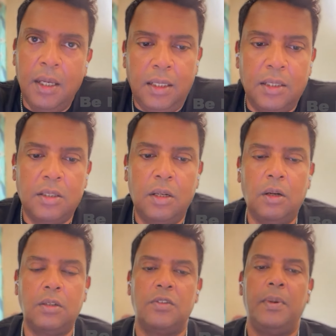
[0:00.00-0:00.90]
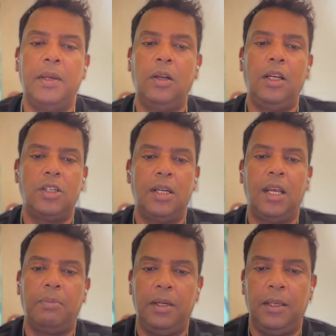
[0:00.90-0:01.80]
and there's a lot of speculation
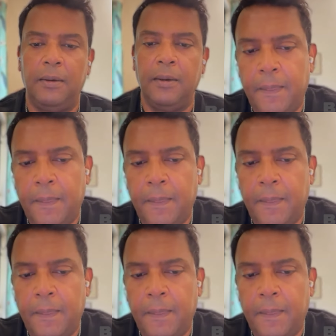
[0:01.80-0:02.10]
happening.